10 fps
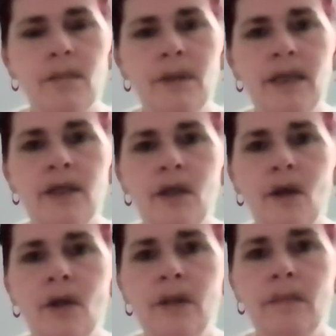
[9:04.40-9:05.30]
a bit of
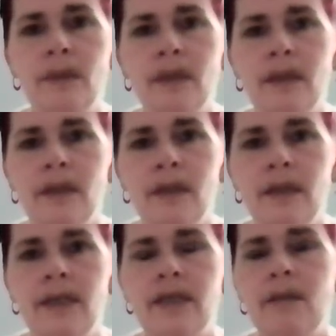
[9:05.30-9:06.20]
time.
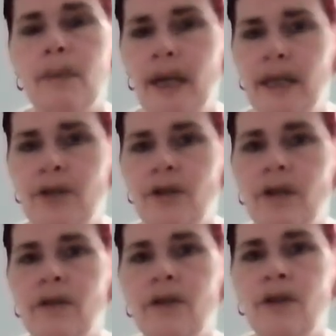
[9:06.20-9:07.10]
It's the
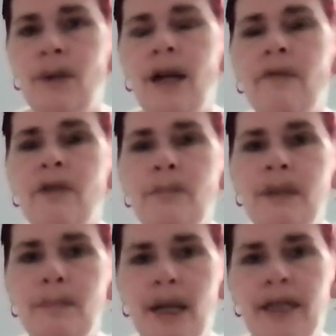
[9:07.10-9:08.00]
patience. You have to
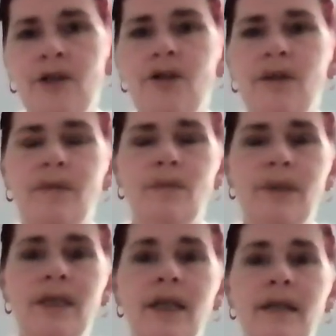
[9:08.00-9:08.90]
be patient
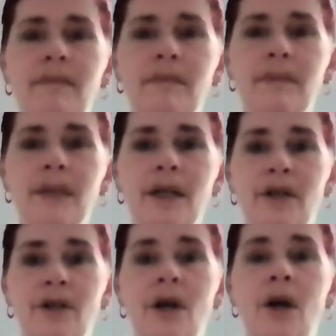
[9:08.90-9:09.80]
with it
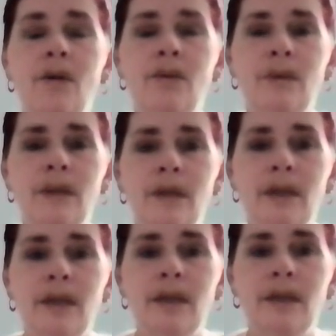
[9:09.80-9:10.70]
and know
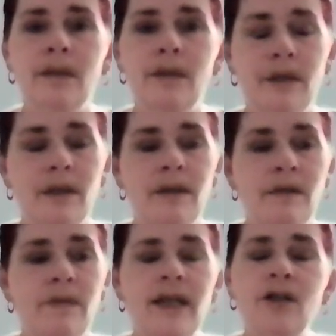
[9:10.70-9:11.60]
that
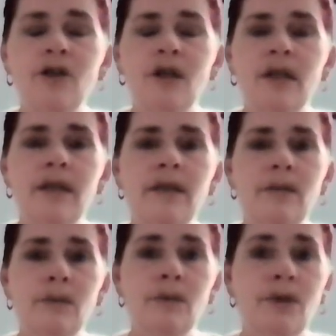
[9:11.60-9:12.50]
eventually
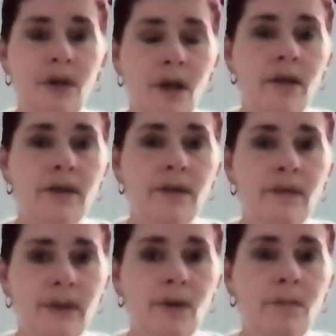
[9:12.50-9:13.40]
you will start to
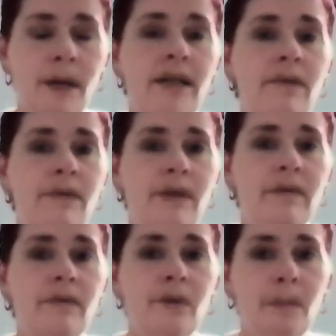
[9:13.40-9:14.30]
feel
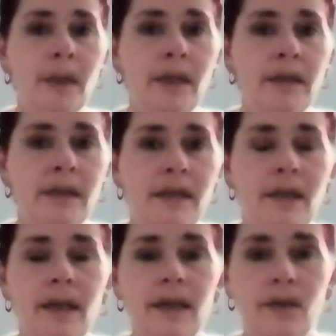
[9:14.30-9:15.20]
benefit from it
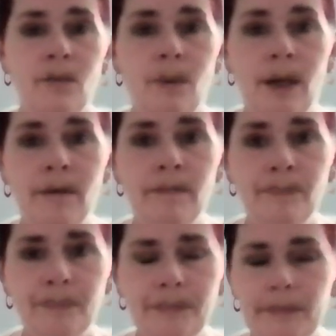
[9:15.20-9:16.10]
as
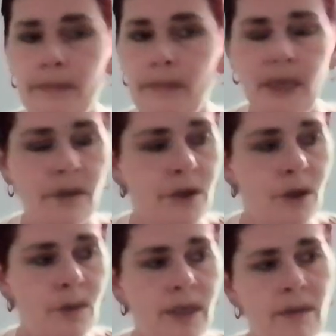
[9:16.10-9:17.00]
well.
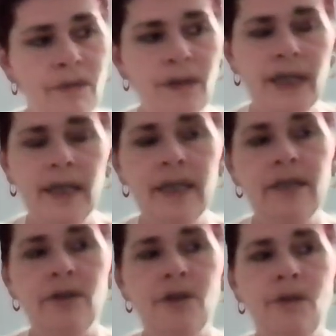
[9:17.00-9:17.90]
So we can fit it
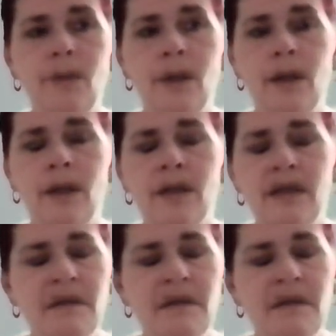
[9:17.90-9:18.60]
into our